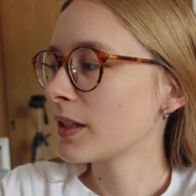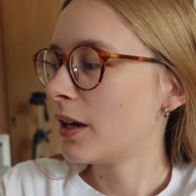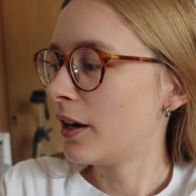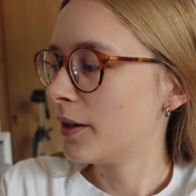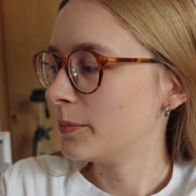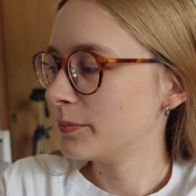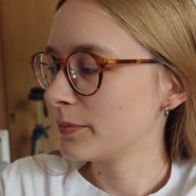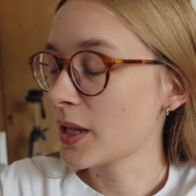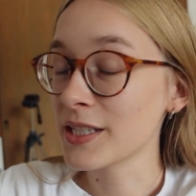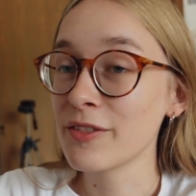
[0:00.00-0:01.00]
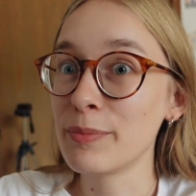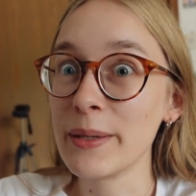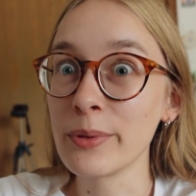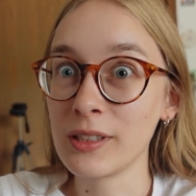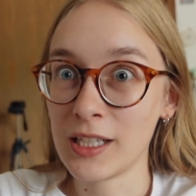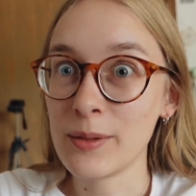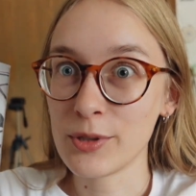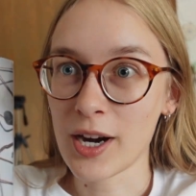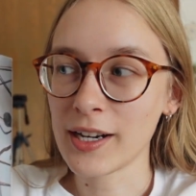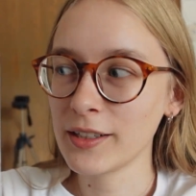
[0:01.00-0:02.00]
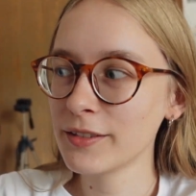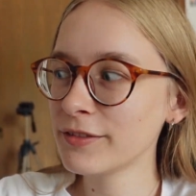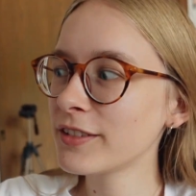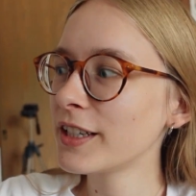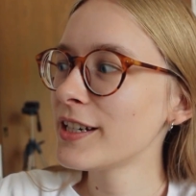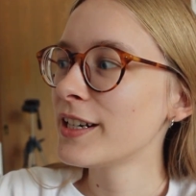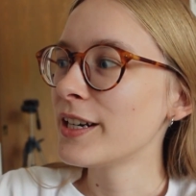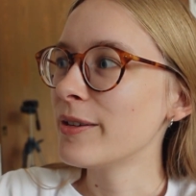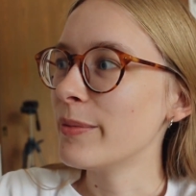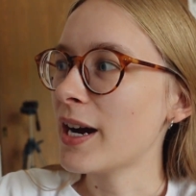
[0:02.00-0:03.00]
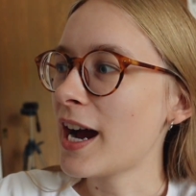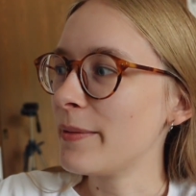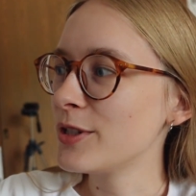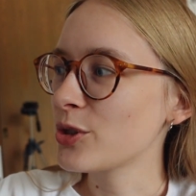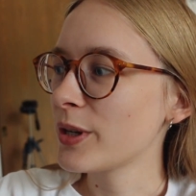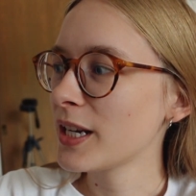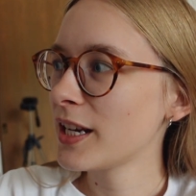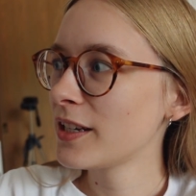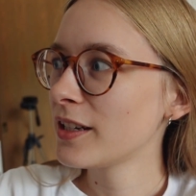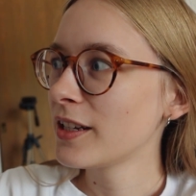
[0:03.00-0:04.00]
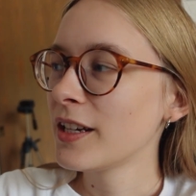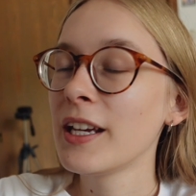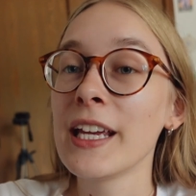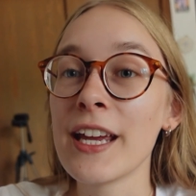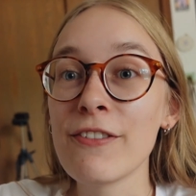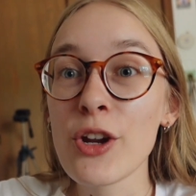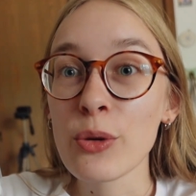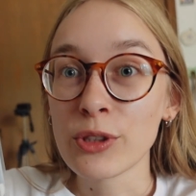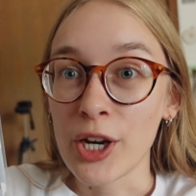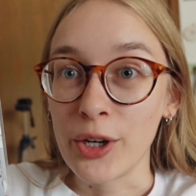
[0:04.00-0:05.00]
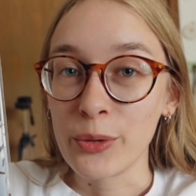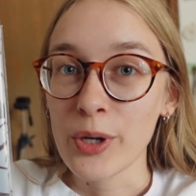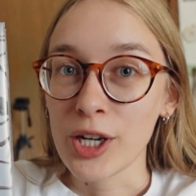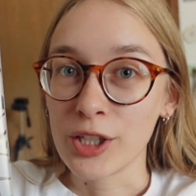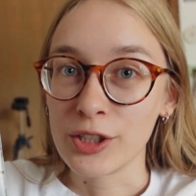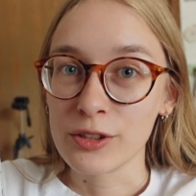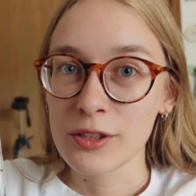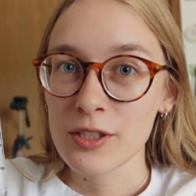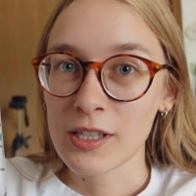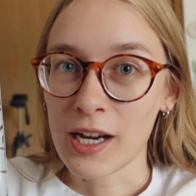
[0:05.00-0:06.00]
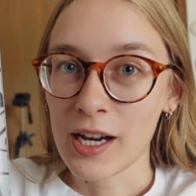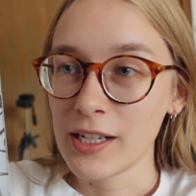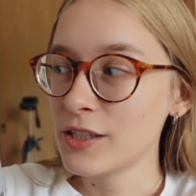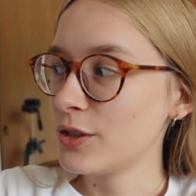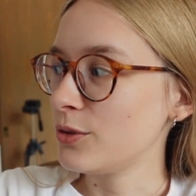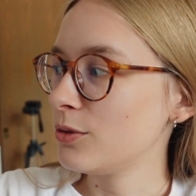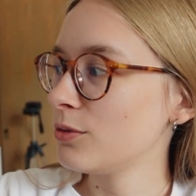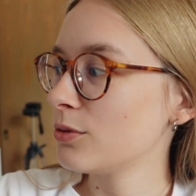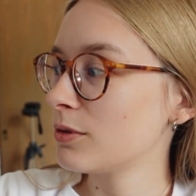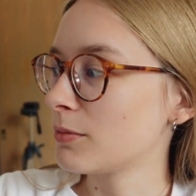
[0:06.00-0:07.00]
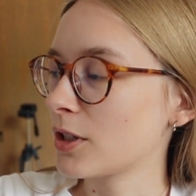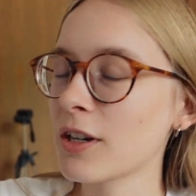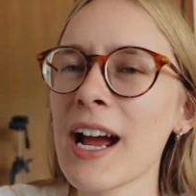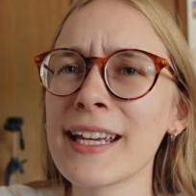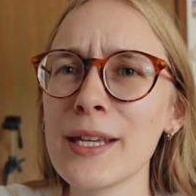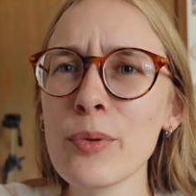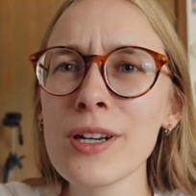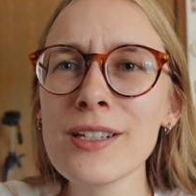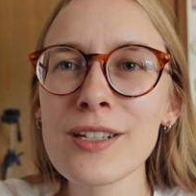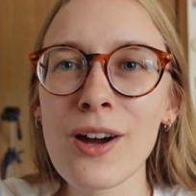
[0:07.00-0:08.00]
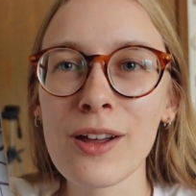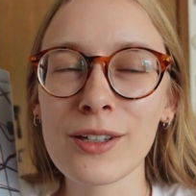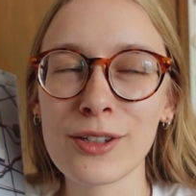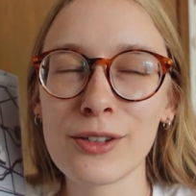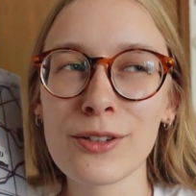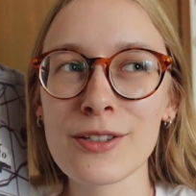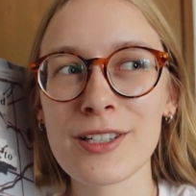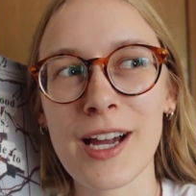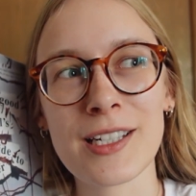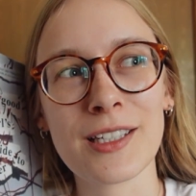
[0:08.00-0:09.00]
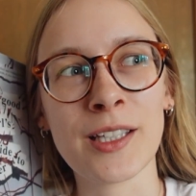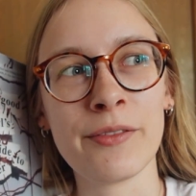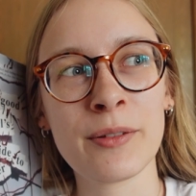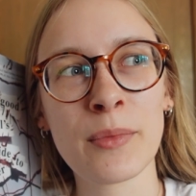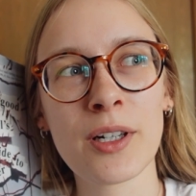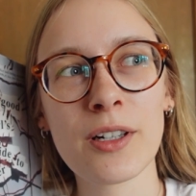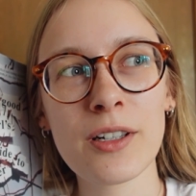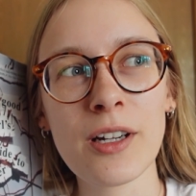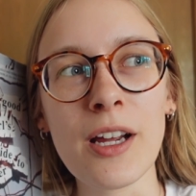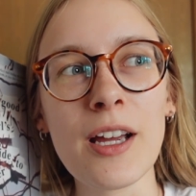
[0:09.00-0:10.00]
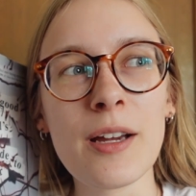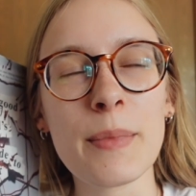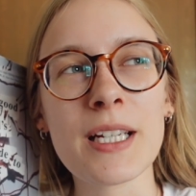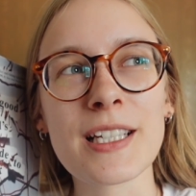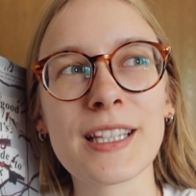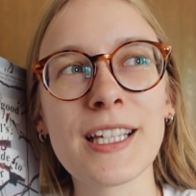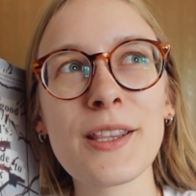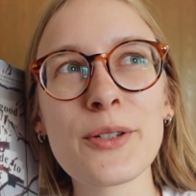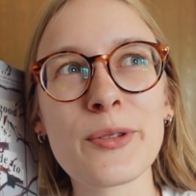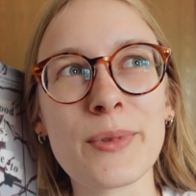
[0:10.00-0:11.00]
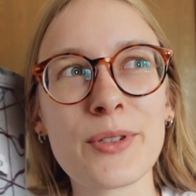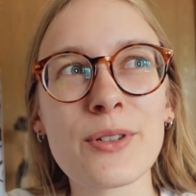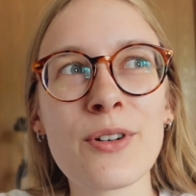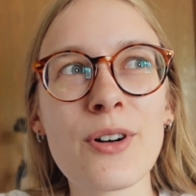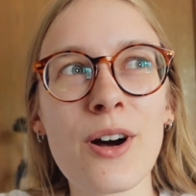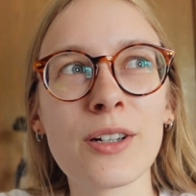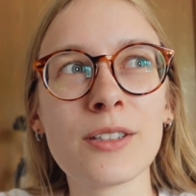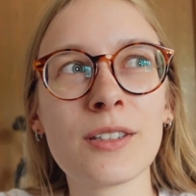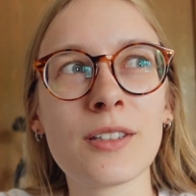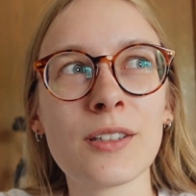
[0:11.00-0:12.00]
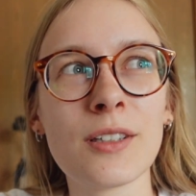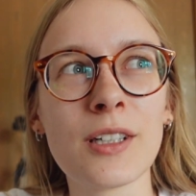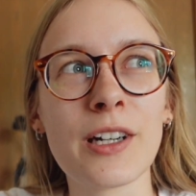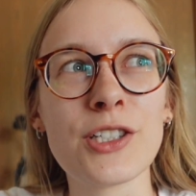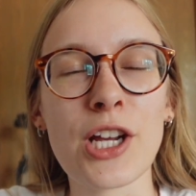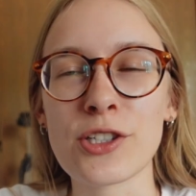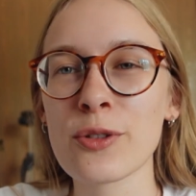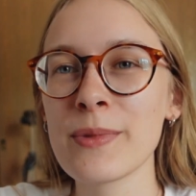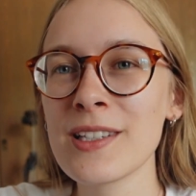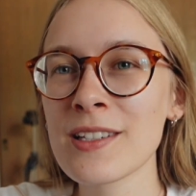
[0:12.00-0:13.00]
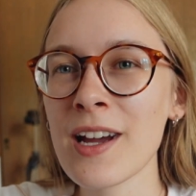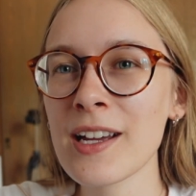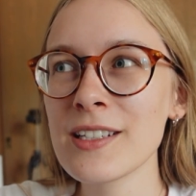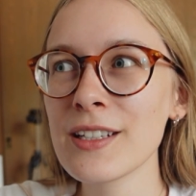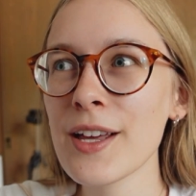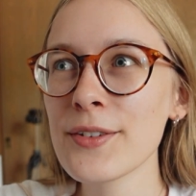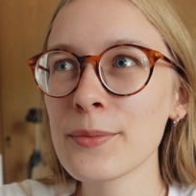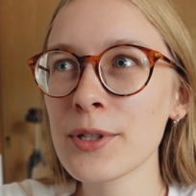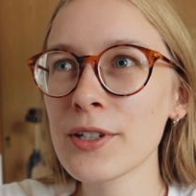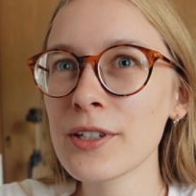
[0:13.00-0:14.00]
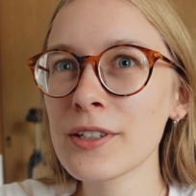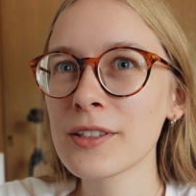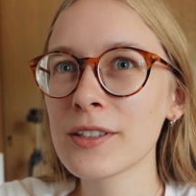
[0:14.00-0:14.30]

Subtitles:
lots of people to keep track of, but I'm enjoying it. If you don't know, A Good Girl's Guide to Murder. I keep wanting to call it A Good Girl's Guide to Love and Murder because I think there's a musical called A Gentleman's Guide to Love and Murder.